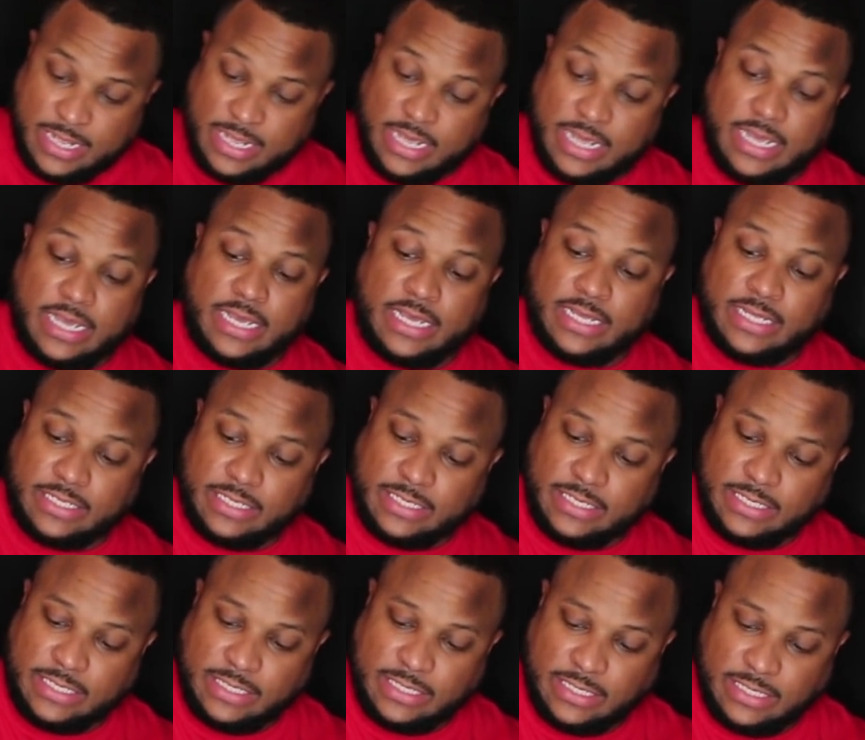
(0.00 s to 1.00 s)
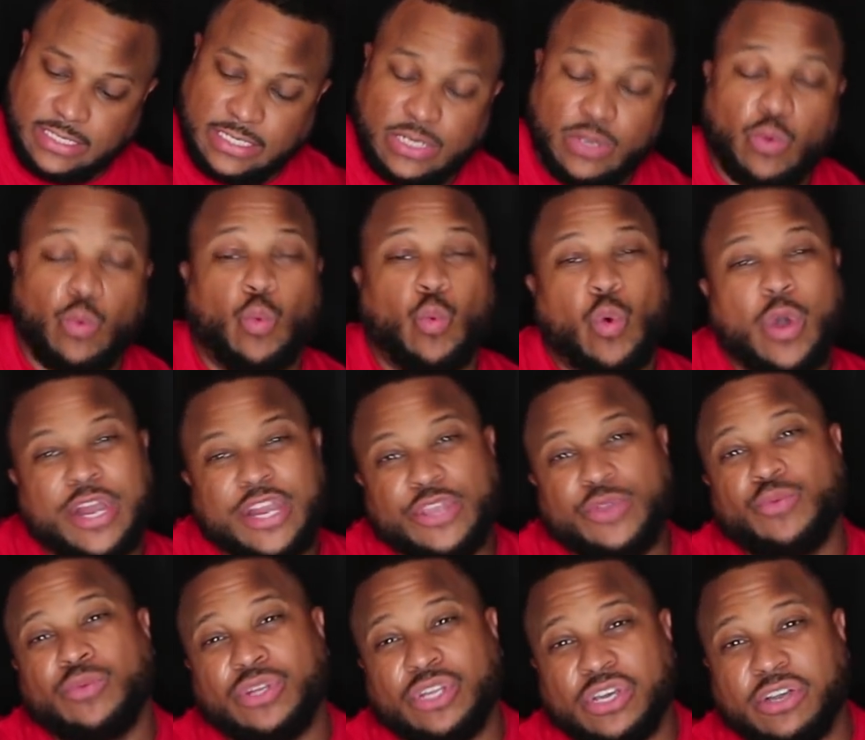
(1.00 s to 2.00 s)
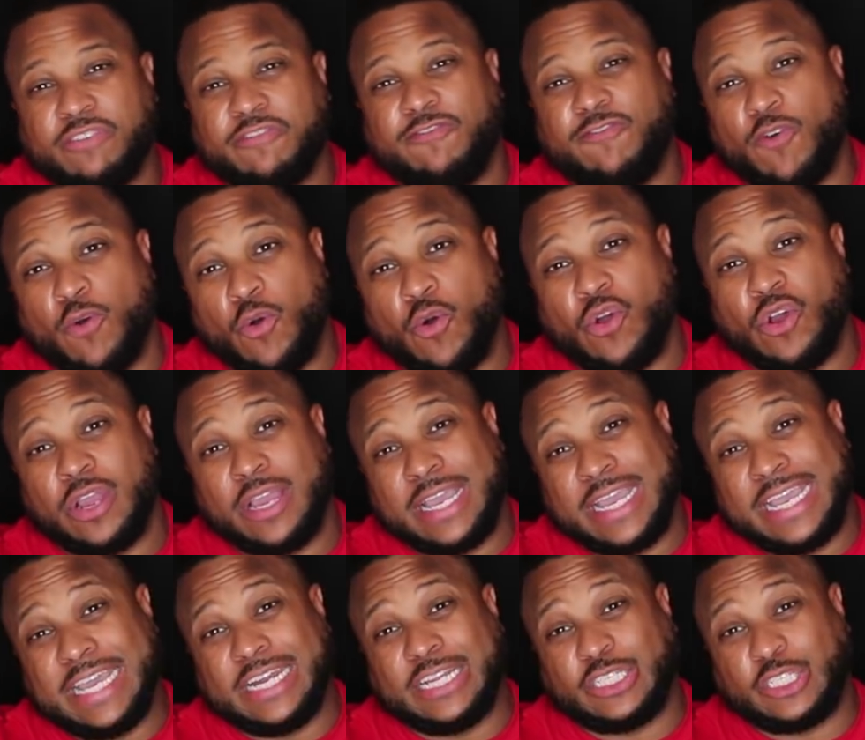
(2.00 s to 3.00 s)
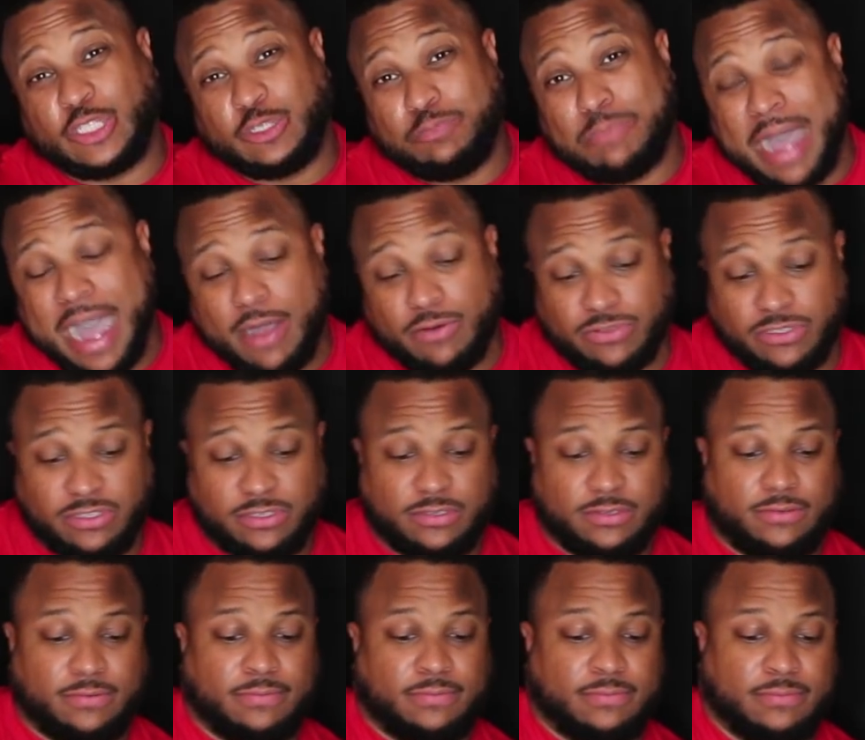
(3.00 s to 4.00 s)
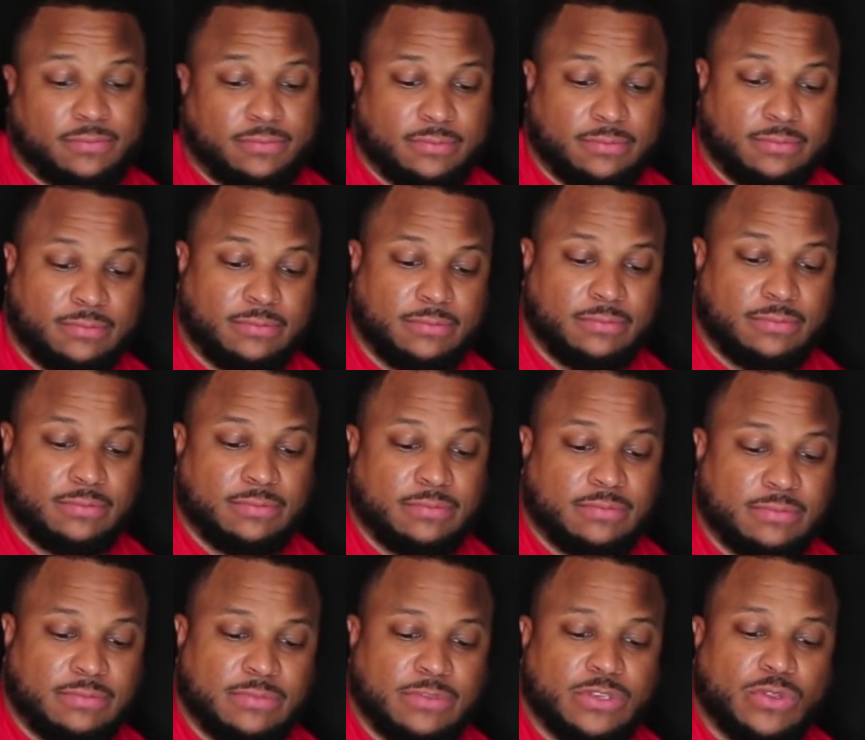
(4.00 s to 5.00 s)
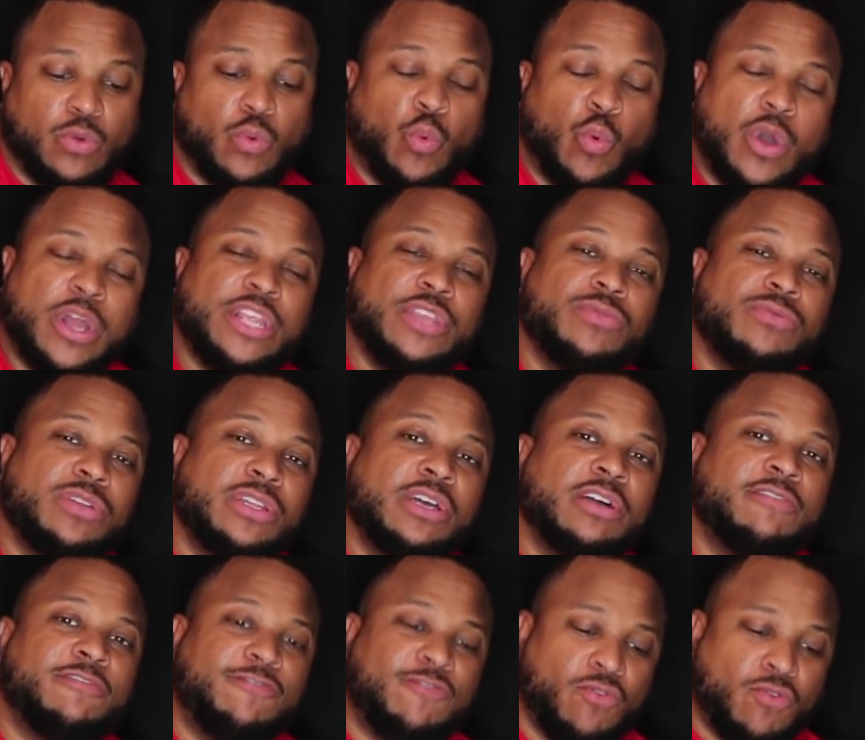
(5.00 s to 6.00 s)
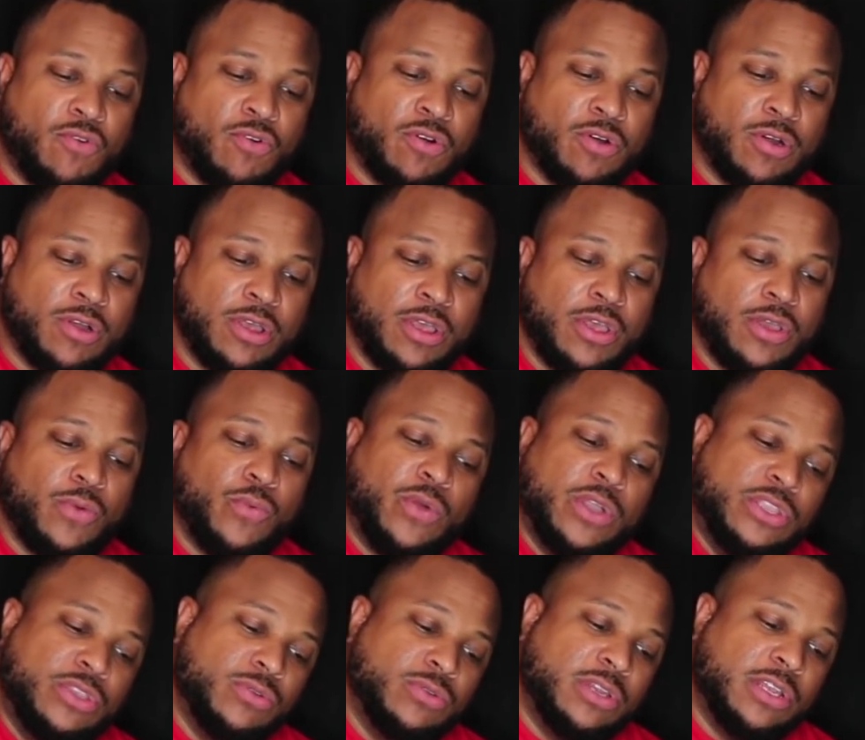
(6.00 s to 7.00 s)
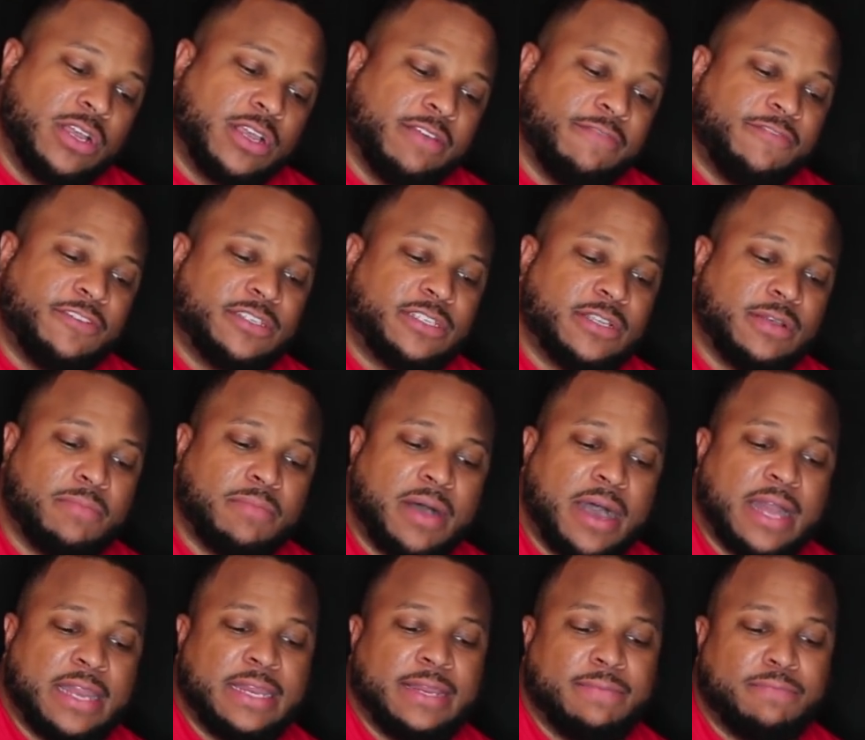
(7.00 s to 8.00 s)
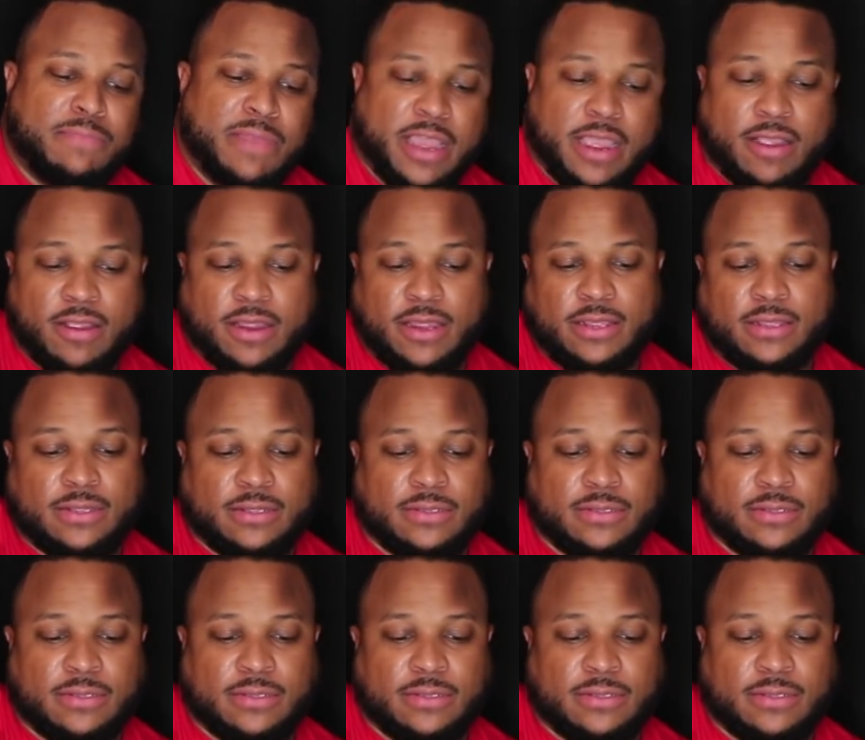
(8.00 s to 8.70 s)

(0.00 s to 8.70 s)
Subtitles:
is, what do you look for in a spouse? What do you look for when you're looking for somebody to marry?